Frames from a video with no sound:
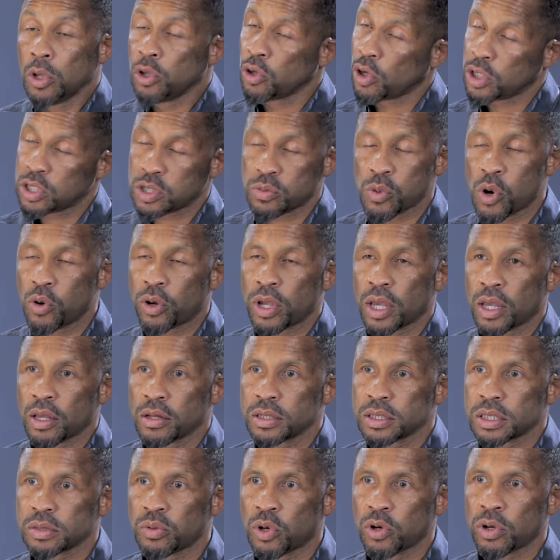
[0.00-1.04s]
Not
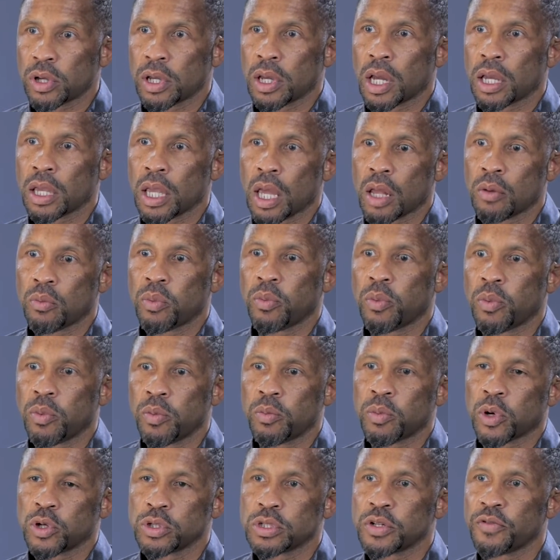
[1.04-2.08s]
smoking. Smoking, I
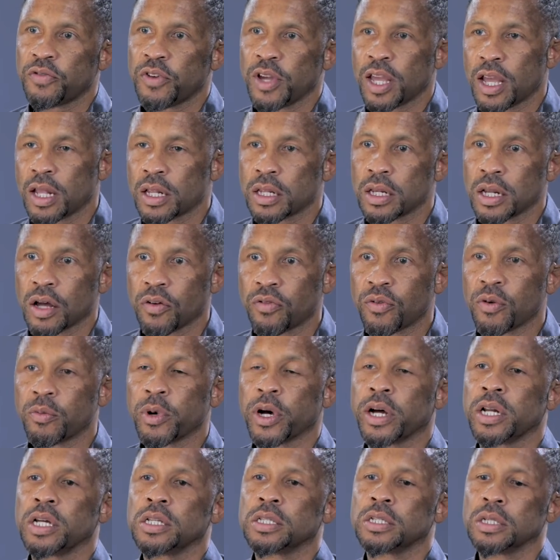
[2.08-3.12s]
can't pontificate enough
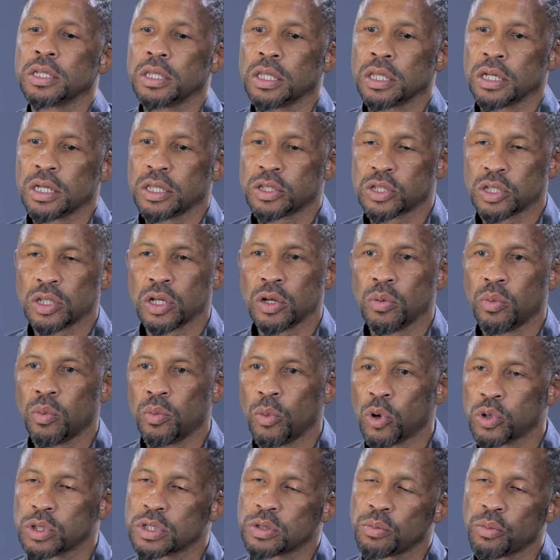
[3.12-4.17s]
about it. It's the
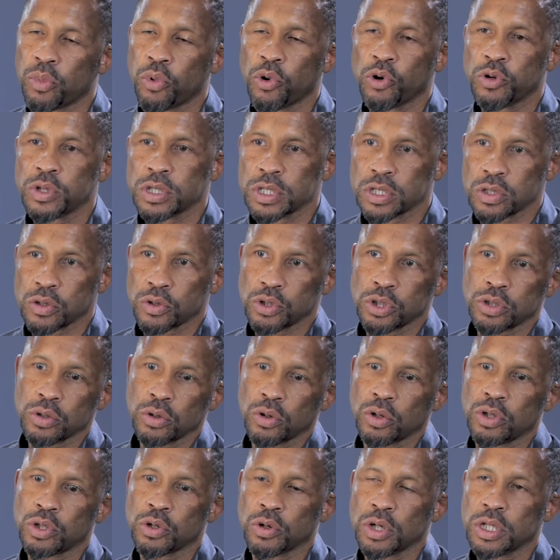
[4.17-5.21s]
most important
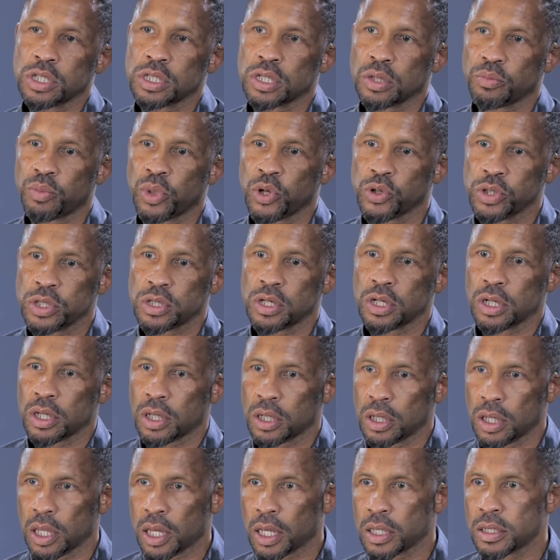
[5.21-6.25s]
social choice a person
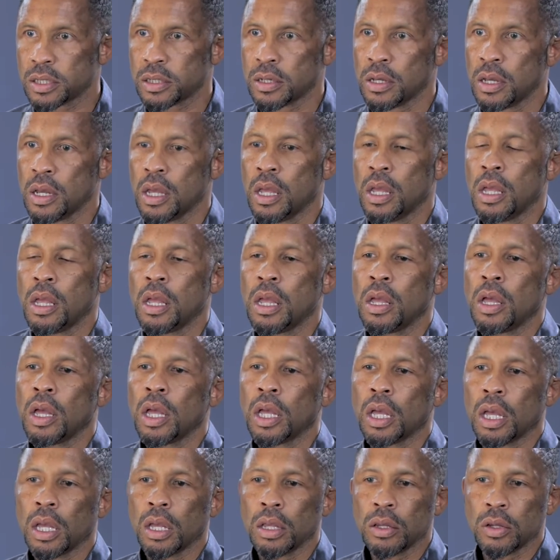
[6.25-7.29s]
can get.
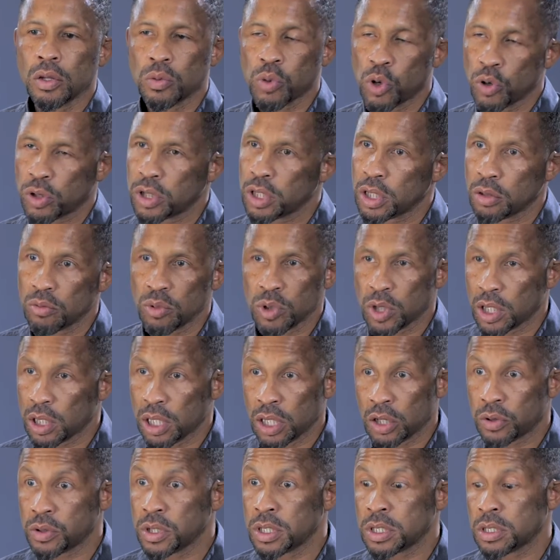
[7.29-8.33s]
Smoking
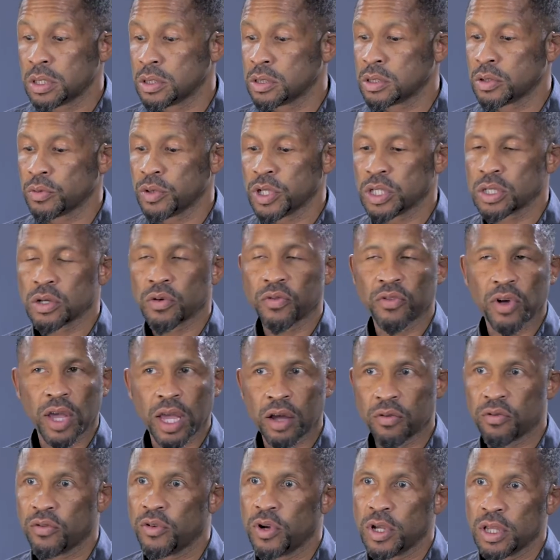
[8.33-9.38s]
increases the risk of
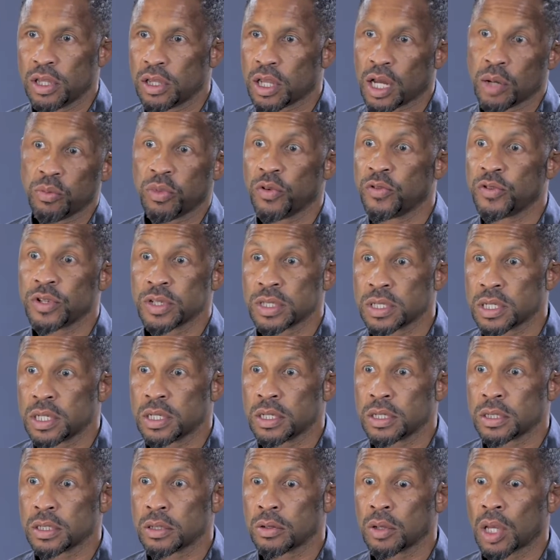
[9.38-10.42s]
every type of
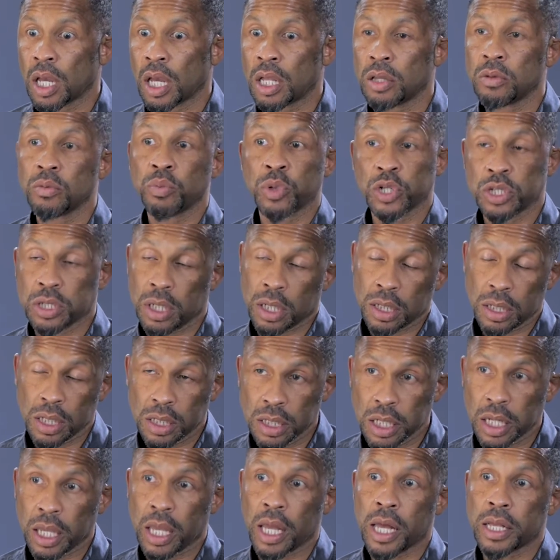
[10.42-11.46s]
disease, and
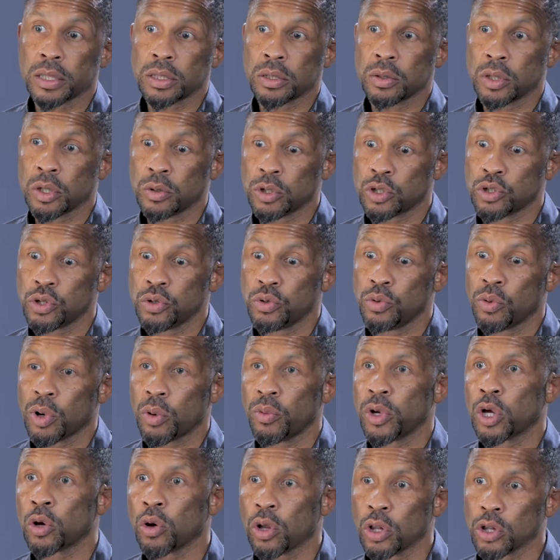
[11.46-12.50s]
particularly cancer, then to
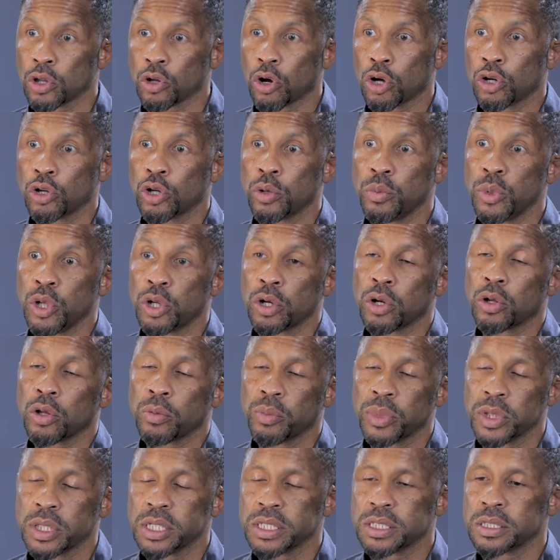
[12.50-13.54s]
what we call
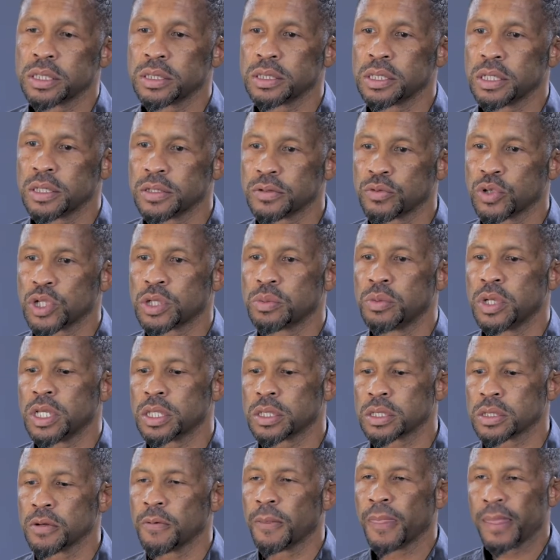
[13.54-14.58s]
non-communicable disease, which
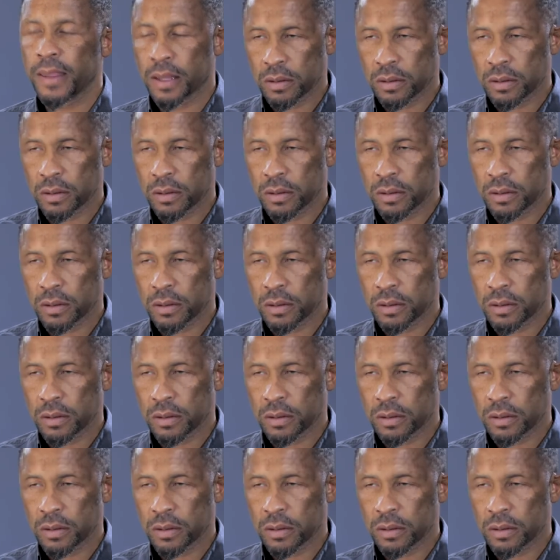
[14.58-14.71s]
means